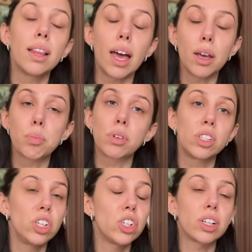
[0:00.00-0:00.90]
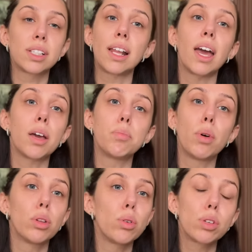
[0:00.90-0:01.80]
like procedures like
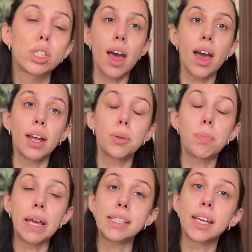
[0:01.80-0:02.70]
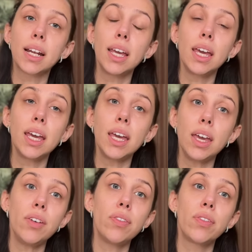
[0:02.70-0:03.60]
Botox. And basically, if